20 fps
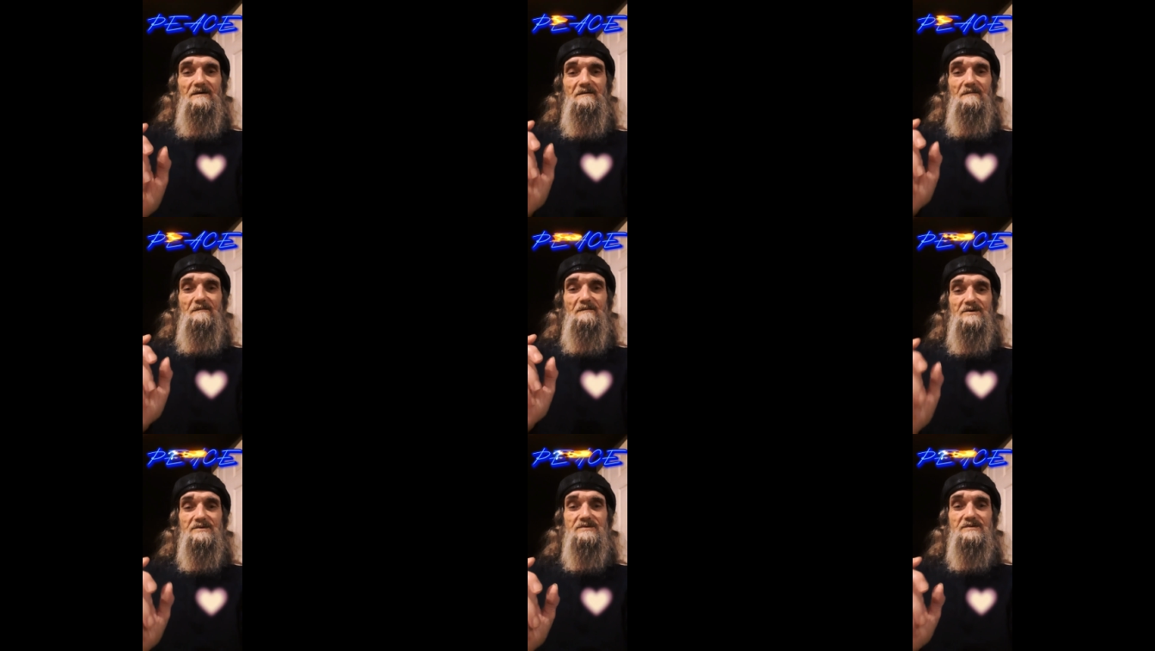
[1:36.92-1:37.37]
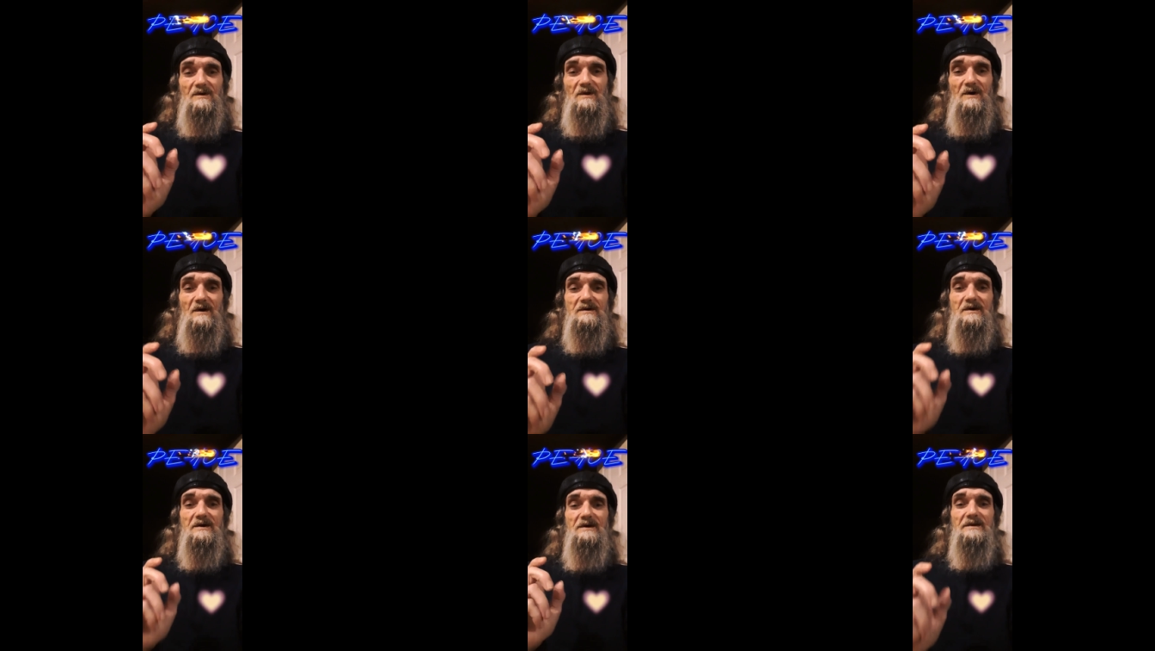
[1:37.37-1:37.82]
was
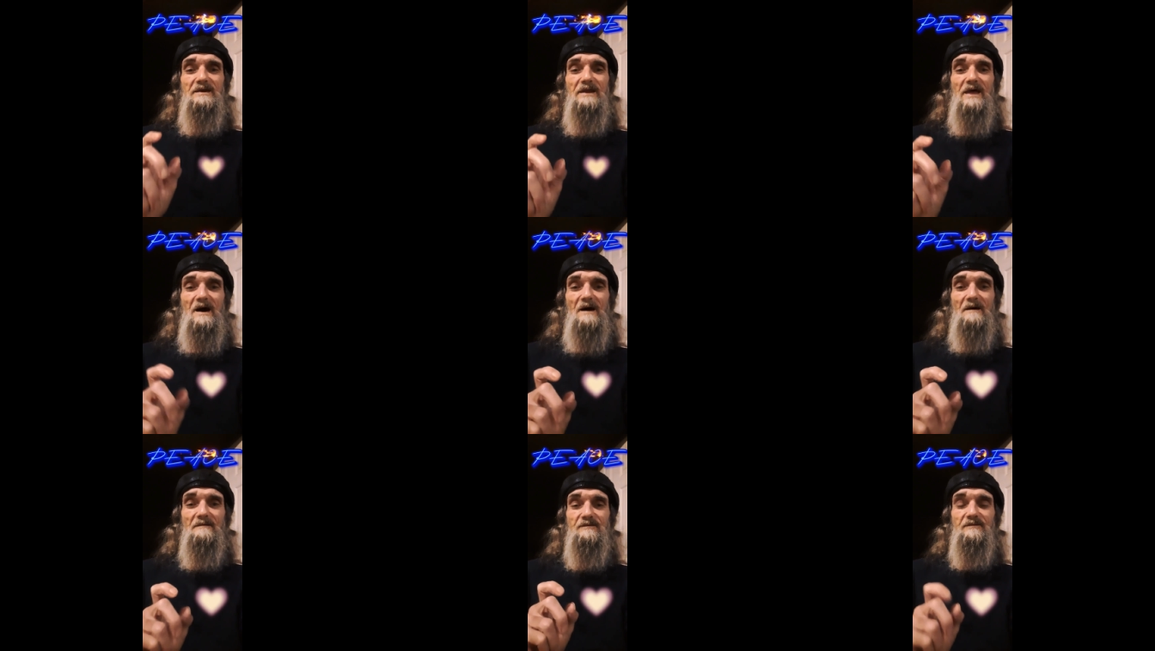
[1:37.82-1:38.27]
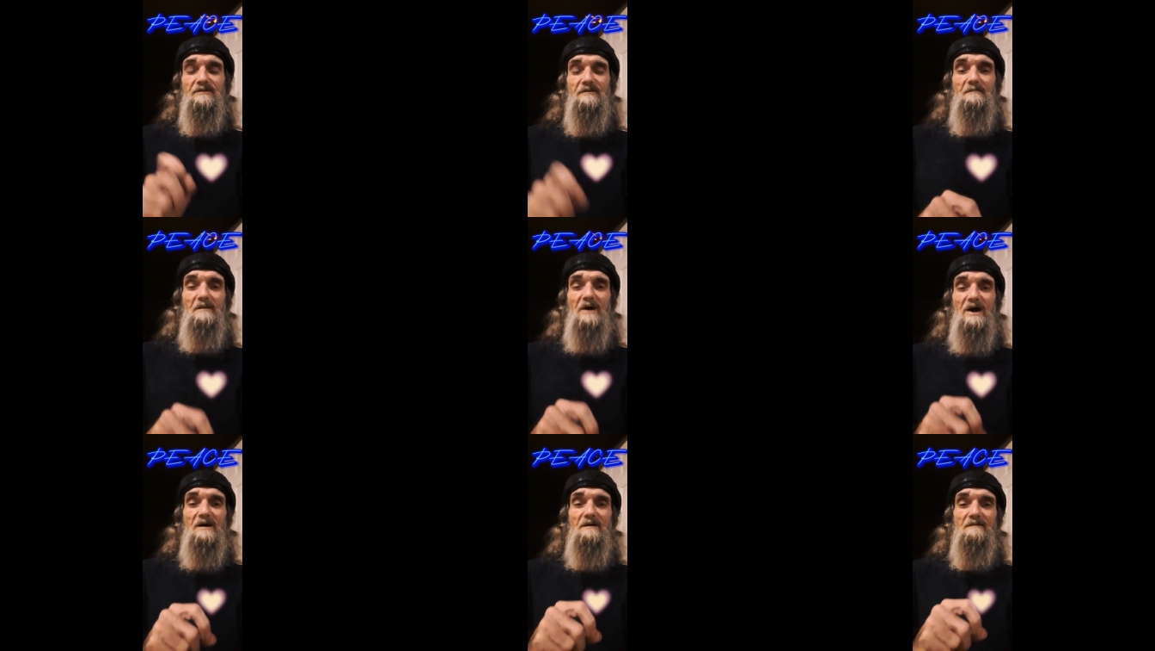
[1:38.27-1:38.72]
looking down
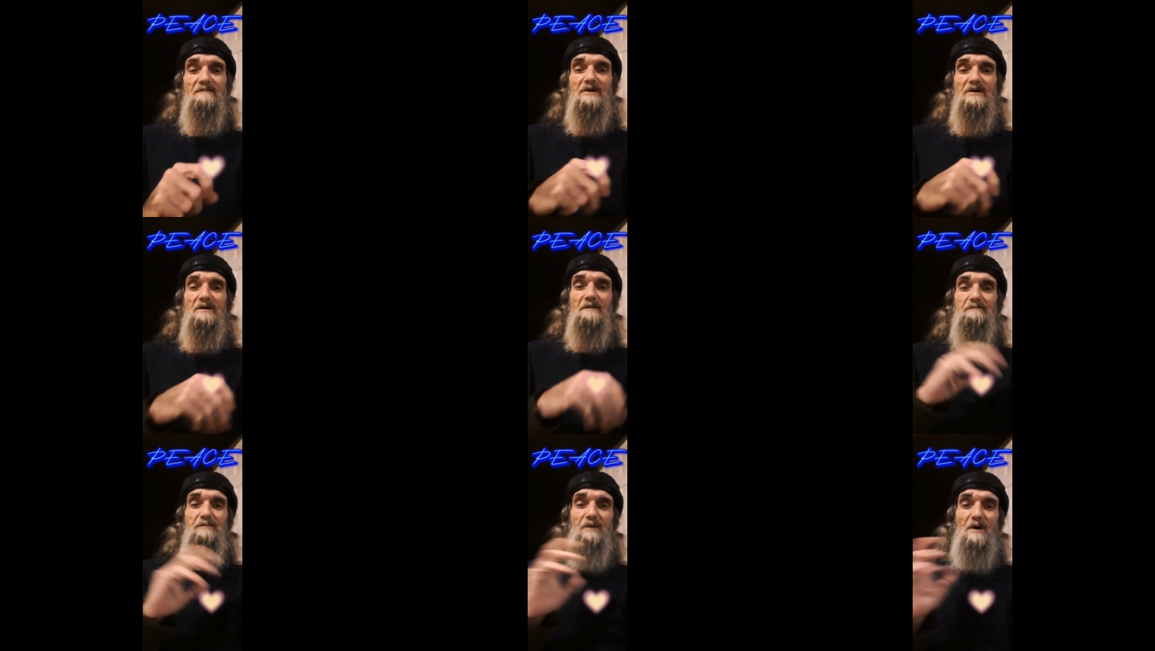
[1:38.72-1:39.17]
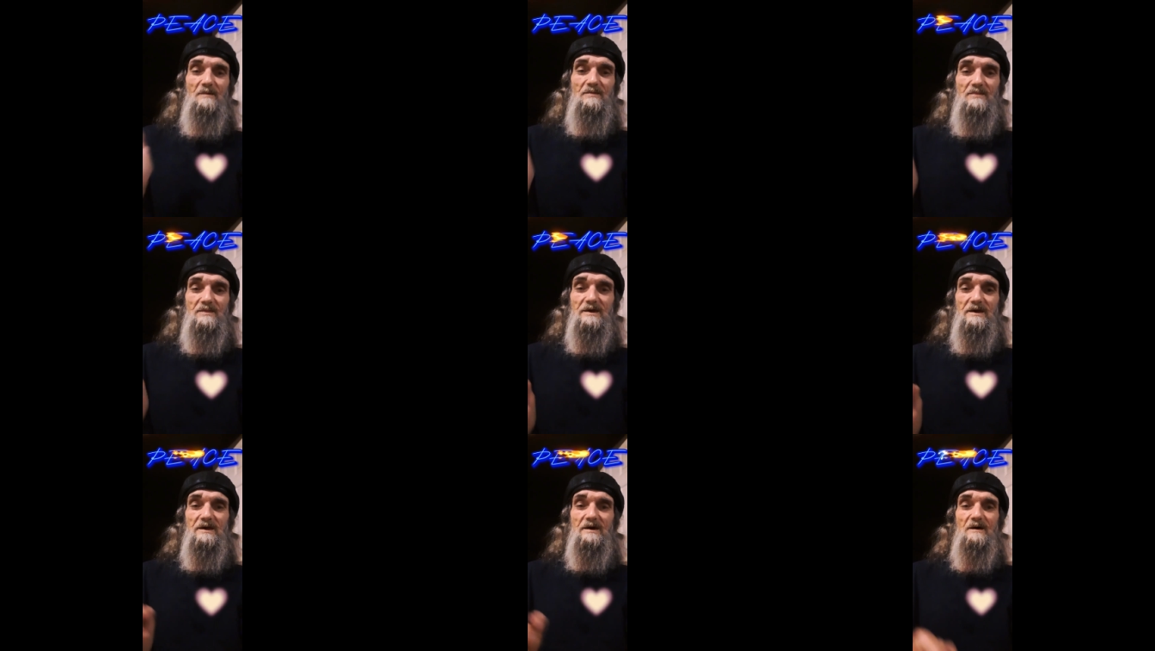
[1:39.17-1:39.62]
from heaven
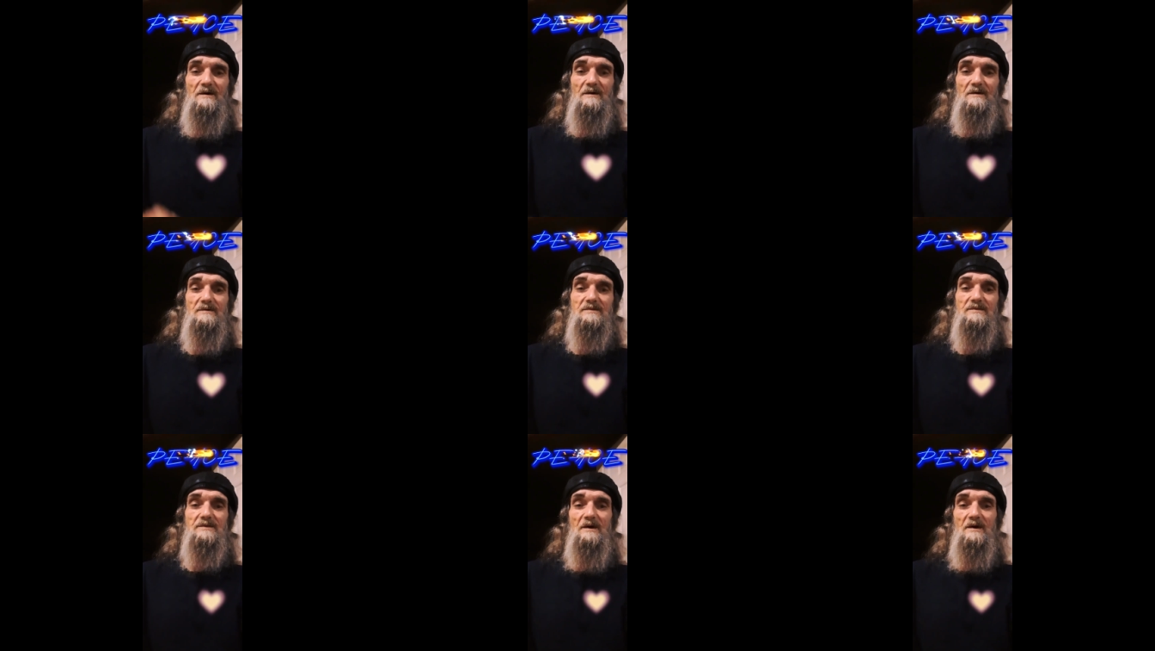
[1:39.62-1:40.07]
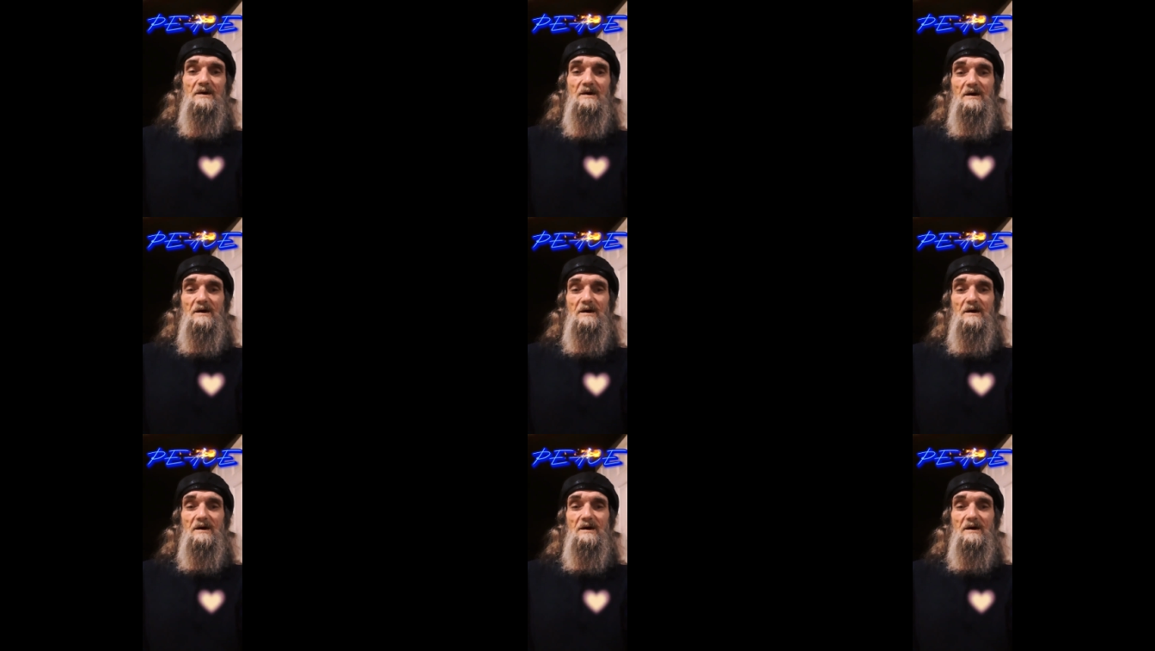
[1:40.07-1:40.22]
upon the earth